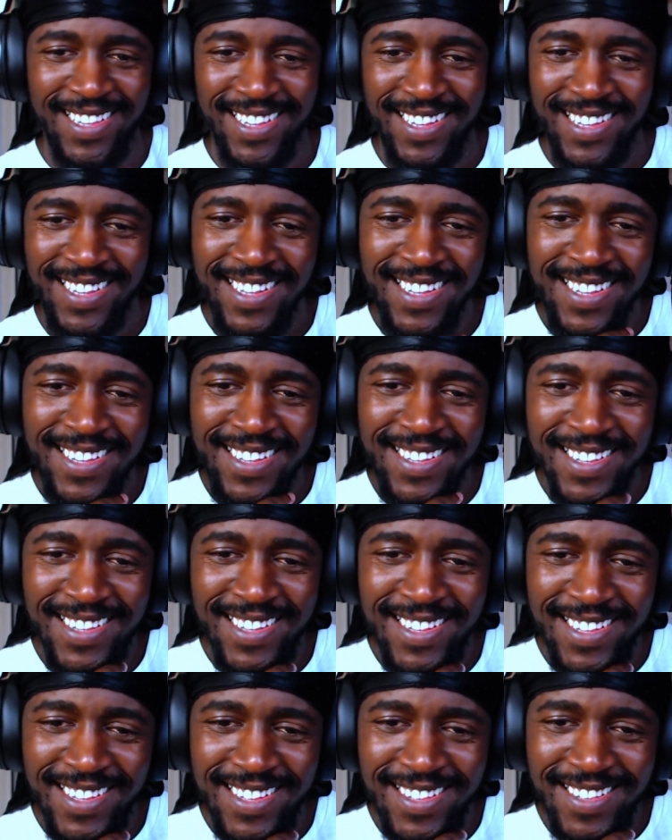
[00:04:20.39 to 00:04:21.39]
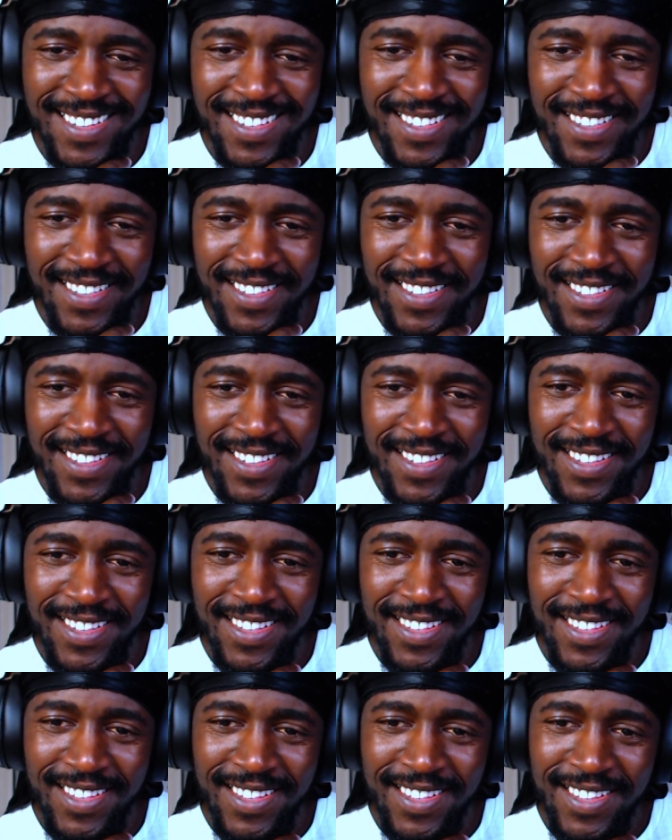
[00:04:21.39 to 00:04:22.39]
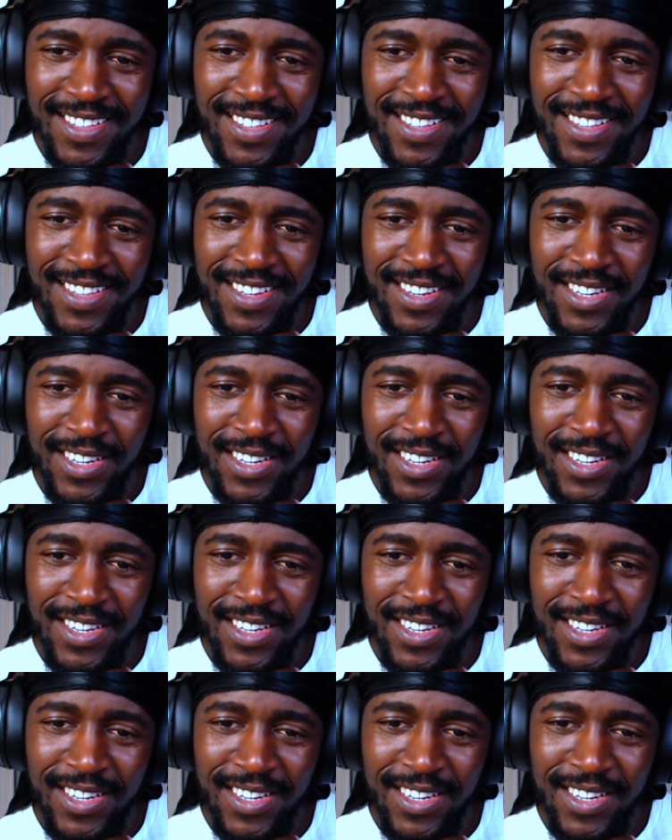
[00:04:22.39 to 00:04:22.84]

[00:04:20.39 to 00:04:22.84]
No one is speaking in this clip.